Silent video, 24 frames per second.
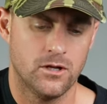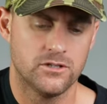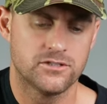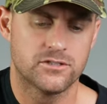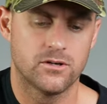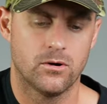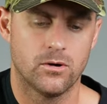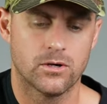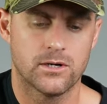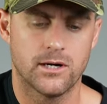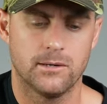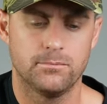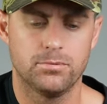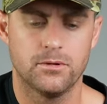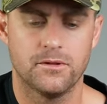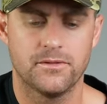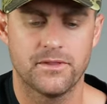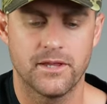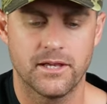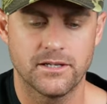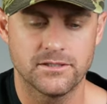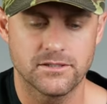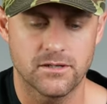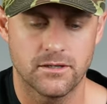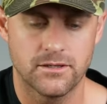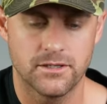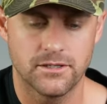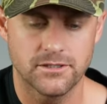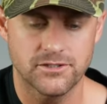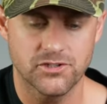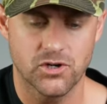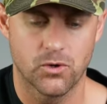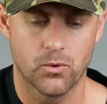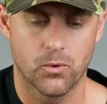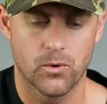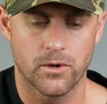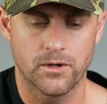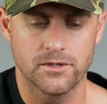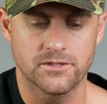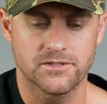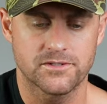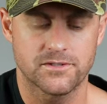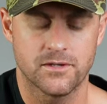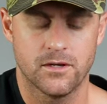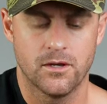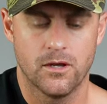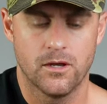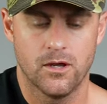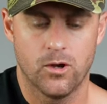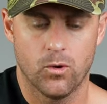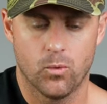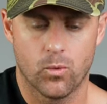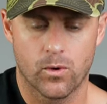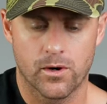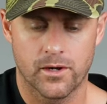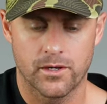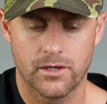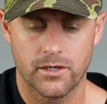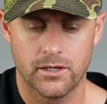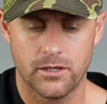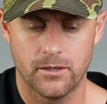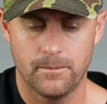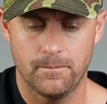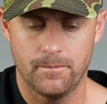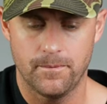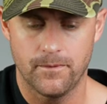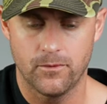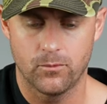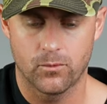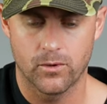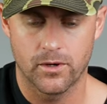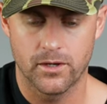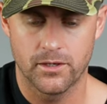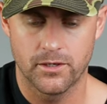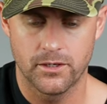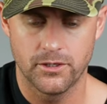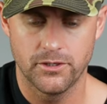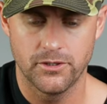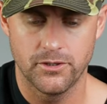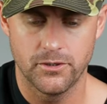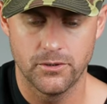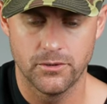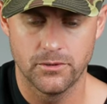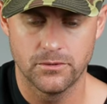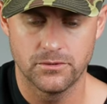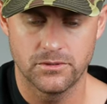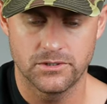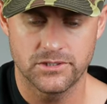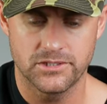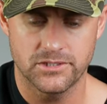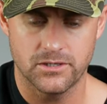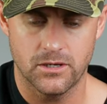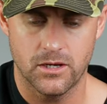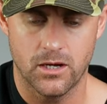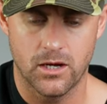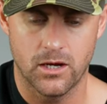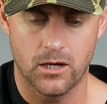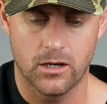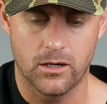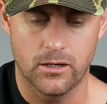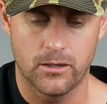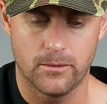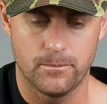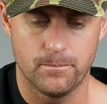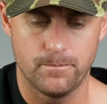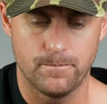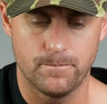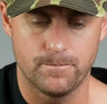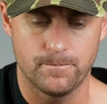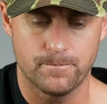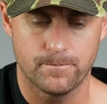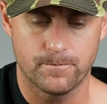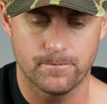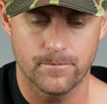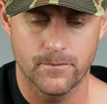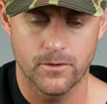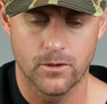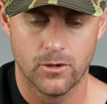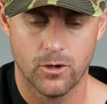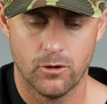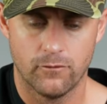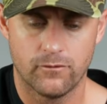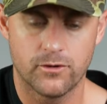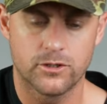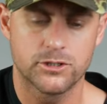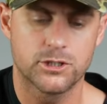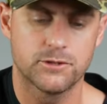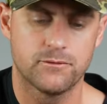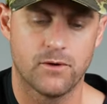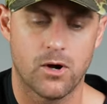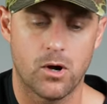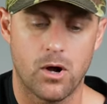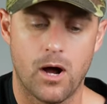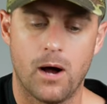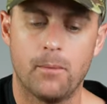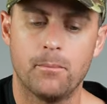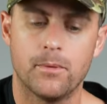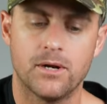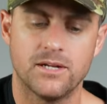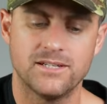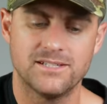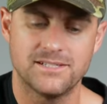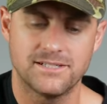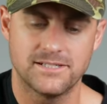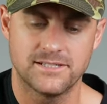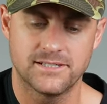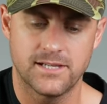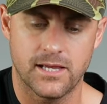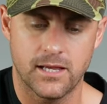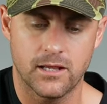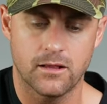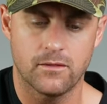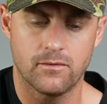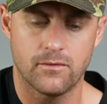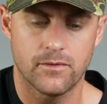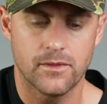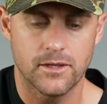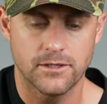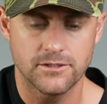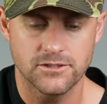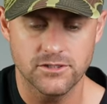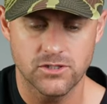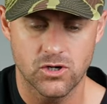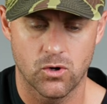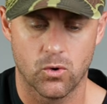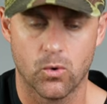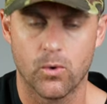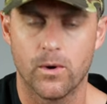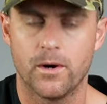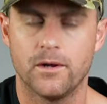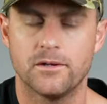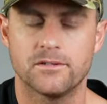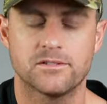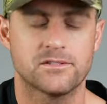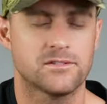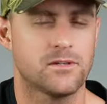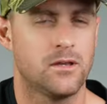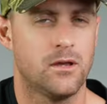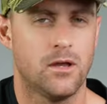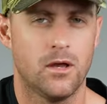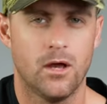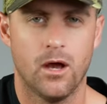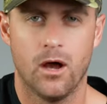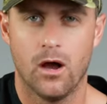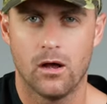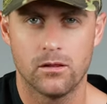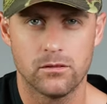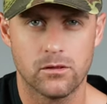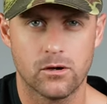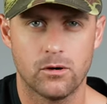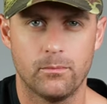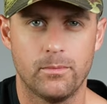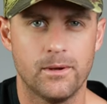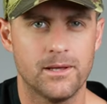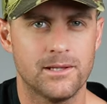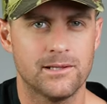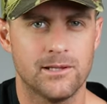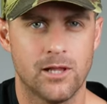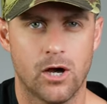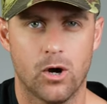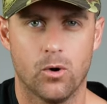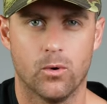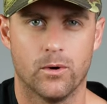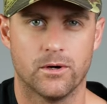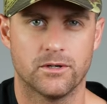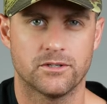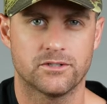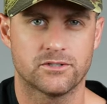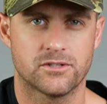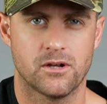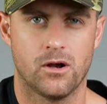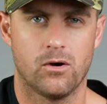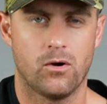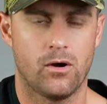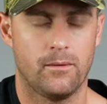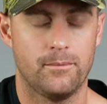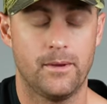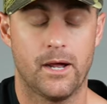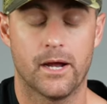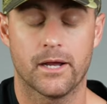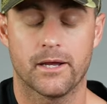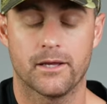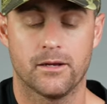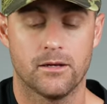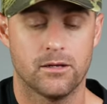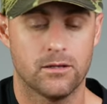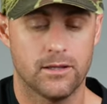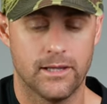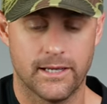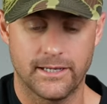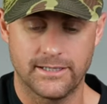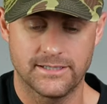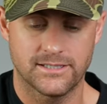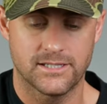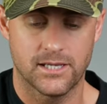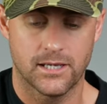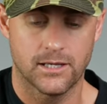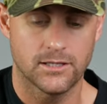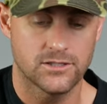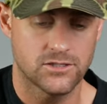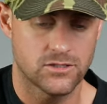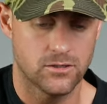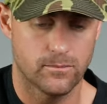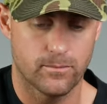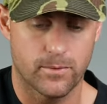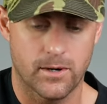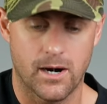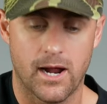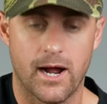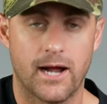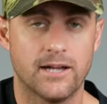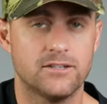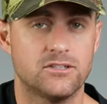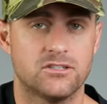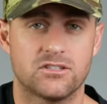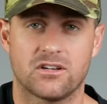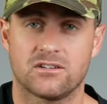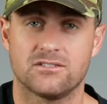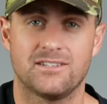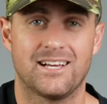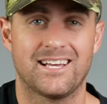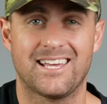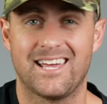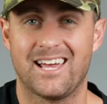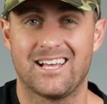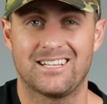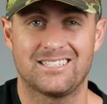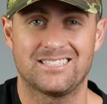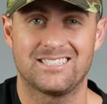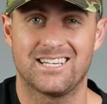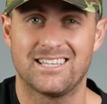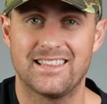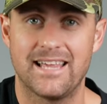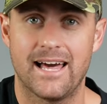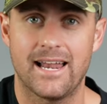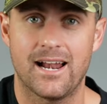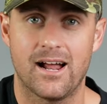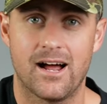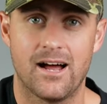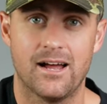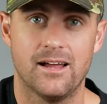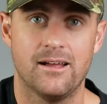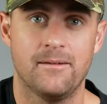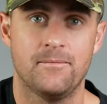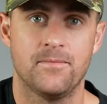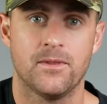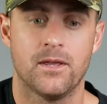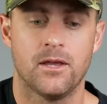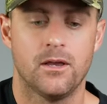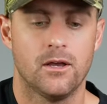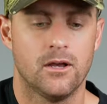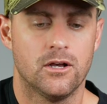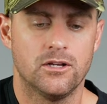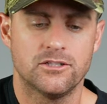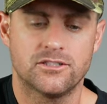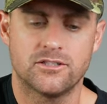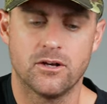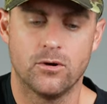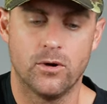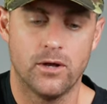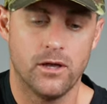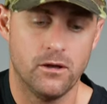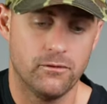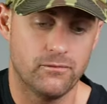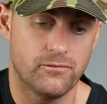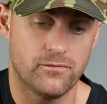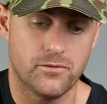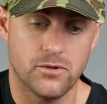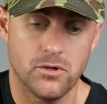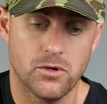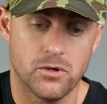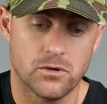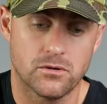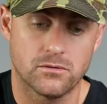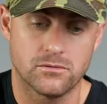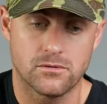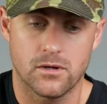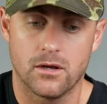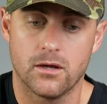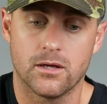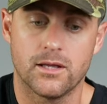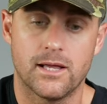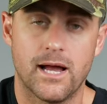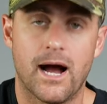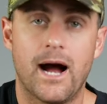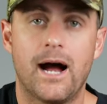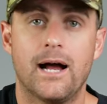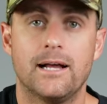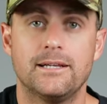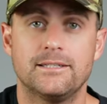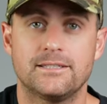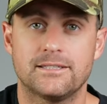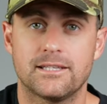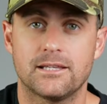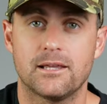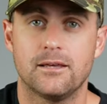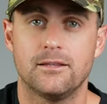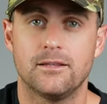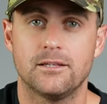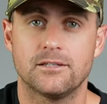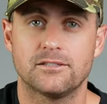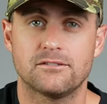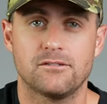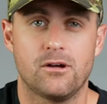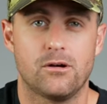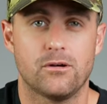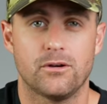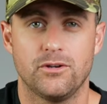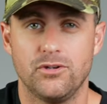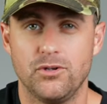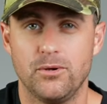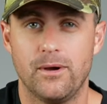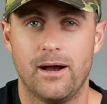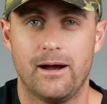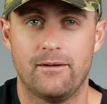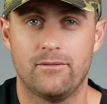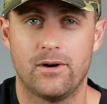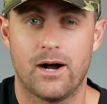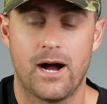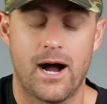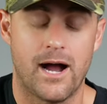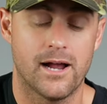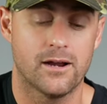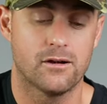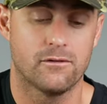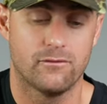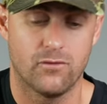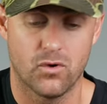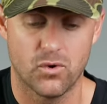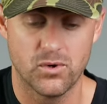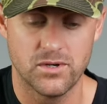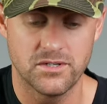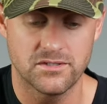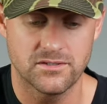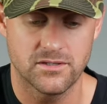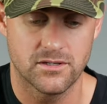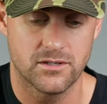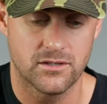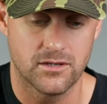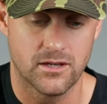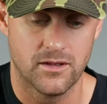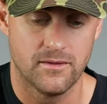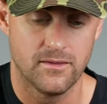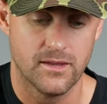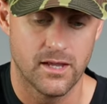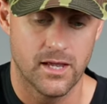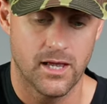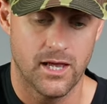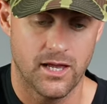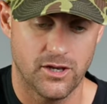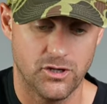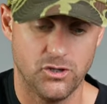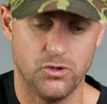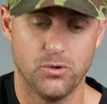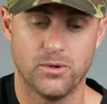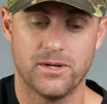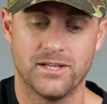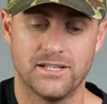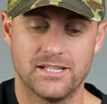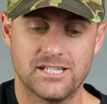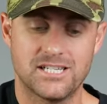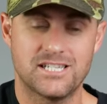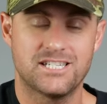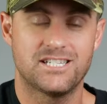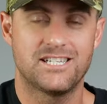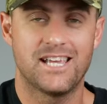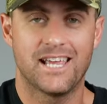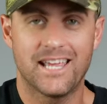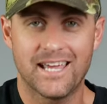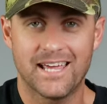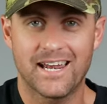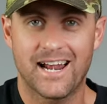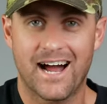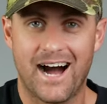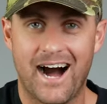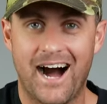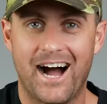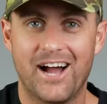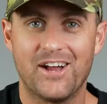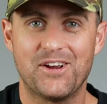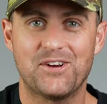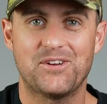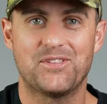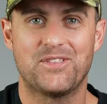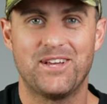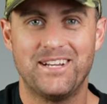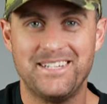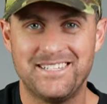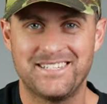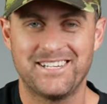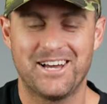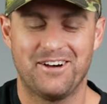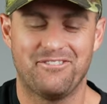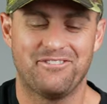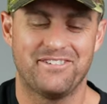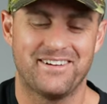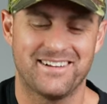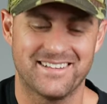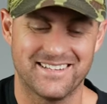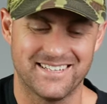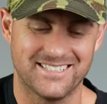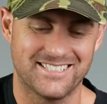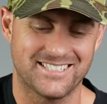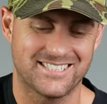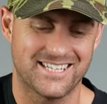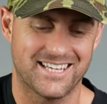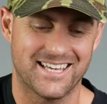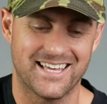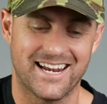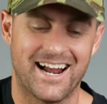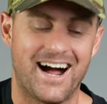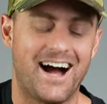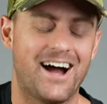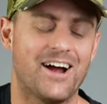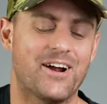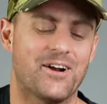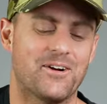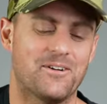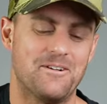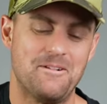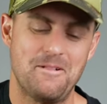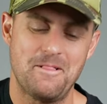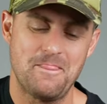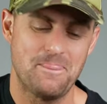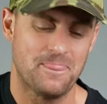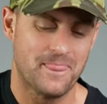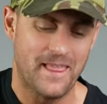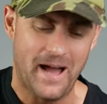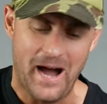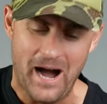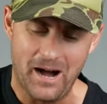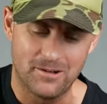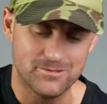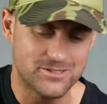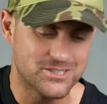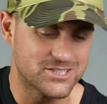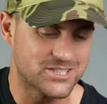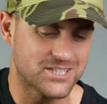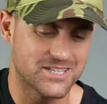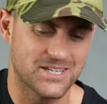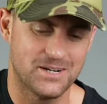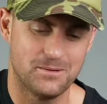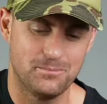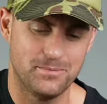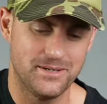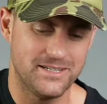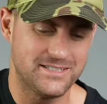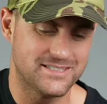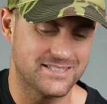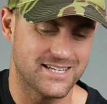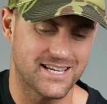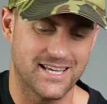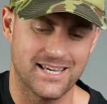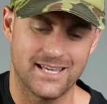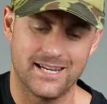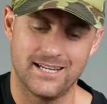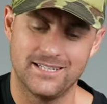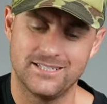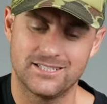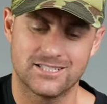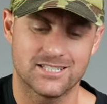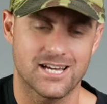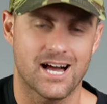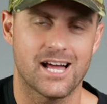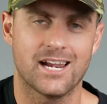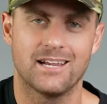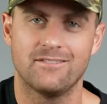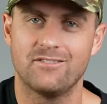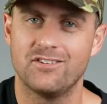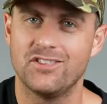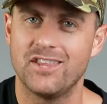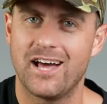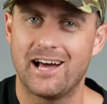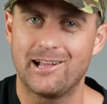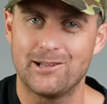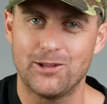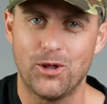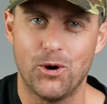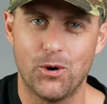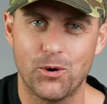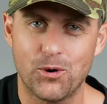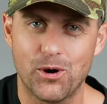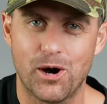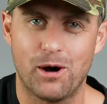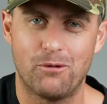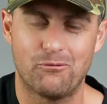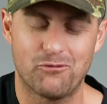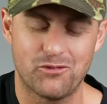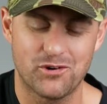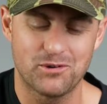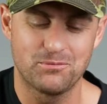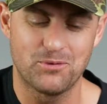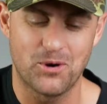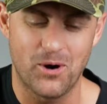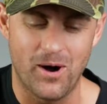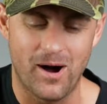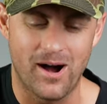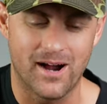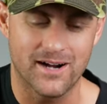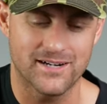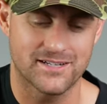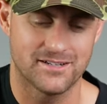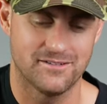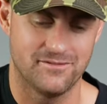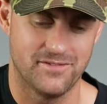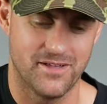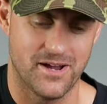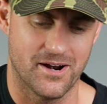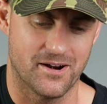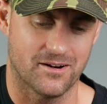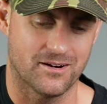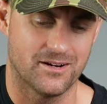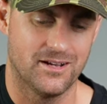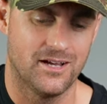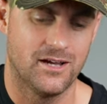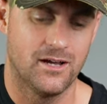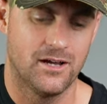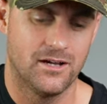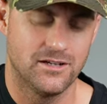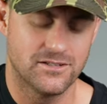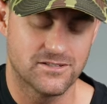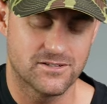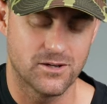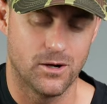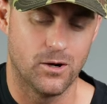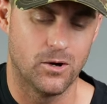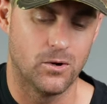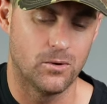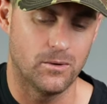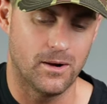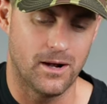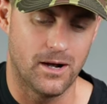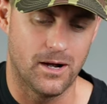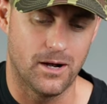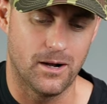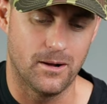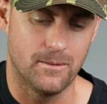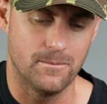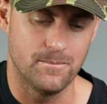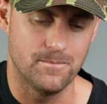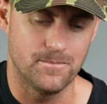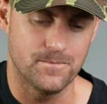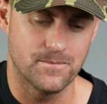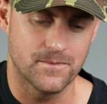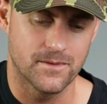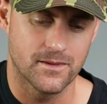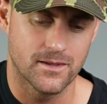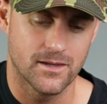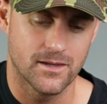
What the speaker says: So a couple of things on this chorus. We're gonna use, first of all, I'm gonna sing this chorus a little bit lower. So I'm not gonna like sing it super high just because I can't sing that high. So if you're a guy singing this song and you have a higher voice and you can sing it higher, then definitely sing it higher. I'm just gonna be singing it just kind of in that low comfortable octave there. So